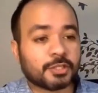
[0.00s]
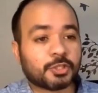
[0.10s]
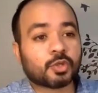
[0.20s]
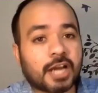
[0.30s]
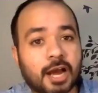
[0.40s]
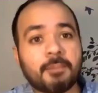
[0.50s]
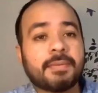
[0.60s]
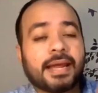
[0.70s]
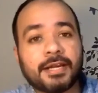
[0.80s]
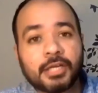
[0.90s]
to come
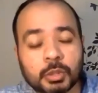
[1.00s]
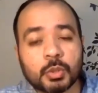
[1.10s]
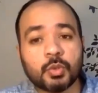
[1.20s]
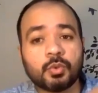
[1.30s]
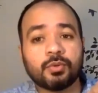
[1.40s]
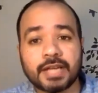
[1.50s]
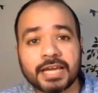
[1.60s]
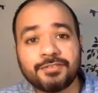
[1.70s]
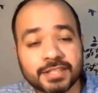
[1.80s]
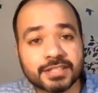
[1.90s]
and do
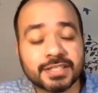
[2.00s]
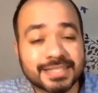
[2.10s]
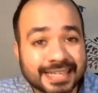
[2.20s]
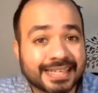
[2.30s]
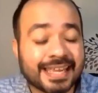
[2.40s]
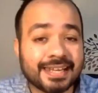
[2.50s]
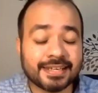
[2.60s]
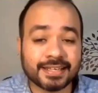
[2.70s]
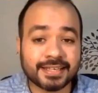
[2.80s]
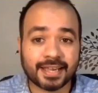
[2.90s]
live sessions again
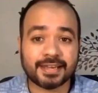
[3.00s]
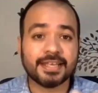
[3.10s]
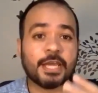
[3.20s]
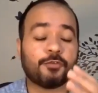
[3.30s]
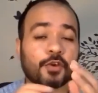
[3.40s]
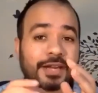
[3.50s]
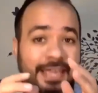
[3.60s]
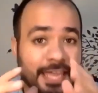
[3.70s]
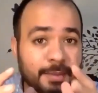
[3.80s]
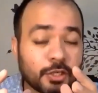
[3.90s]
and again. If you're
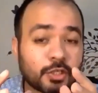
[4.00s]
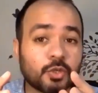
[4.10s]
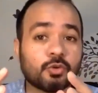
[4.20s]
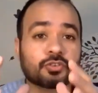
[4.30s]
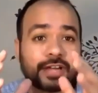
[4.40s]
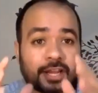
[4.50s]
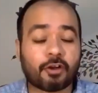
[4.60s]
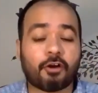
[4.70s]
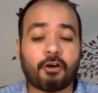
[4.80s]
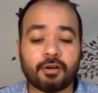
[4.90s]
able to
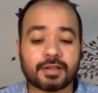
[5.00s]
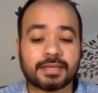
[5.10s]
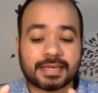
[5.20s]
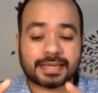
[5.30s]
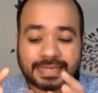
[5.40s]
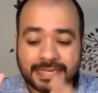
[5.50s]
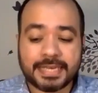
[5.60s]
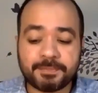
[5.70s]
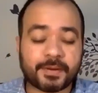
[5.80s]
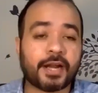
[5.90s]
record
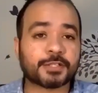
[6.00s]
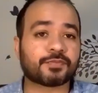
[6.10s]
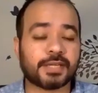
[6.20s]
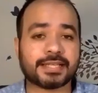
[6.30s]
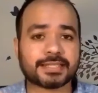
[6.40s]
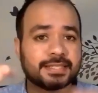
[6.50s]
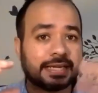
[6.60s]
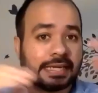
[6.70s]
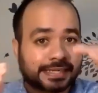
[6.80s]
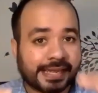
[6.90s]
key parts of the lesson,
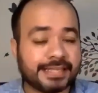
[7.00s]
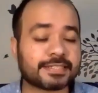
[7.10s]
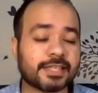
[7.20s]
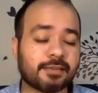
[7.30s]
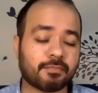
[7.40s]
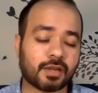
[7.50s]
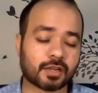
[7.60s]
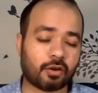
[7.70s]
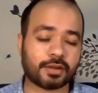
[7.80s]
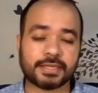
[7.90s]
arrange them
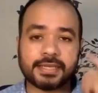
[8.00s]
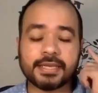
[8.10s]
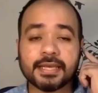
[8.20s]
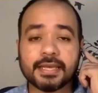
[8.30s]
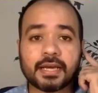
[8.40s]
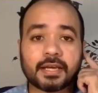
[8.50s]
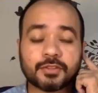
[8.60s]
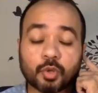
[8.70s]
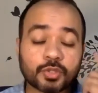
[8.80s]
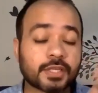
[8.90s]
accordingly,
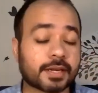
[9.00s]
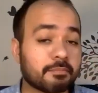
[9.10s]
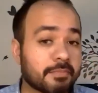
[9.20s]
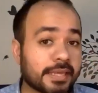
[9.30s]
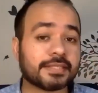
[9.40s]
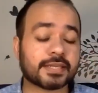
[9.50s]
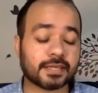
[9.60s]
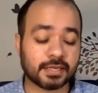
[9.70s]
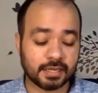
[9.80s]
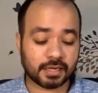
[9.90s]
those are amazing